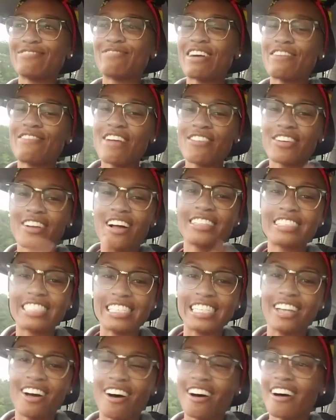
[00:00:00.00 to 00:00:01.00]
my favorite
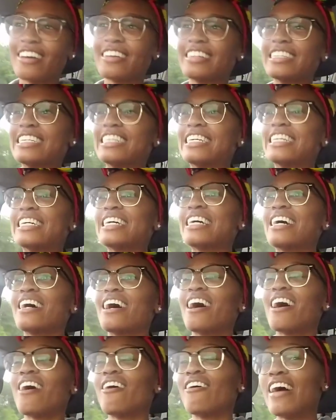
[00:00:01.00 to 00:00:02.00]
auntie y'all
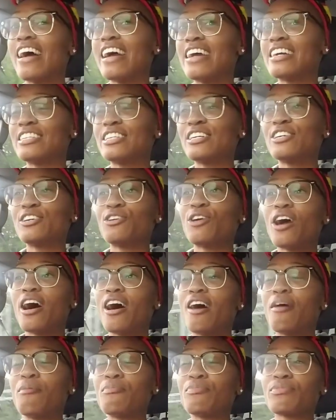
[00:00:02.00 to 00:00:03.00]
all right
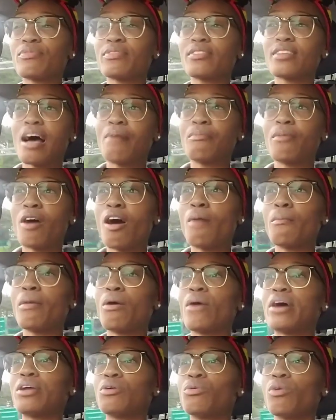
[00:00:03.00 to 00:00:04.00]
um, i'm on
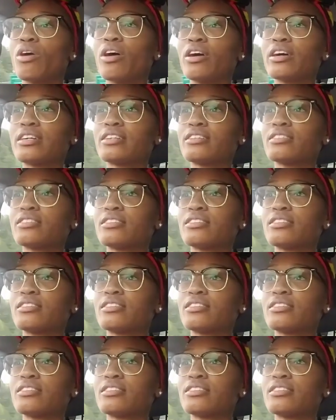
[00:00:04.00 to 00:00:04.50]
my way to work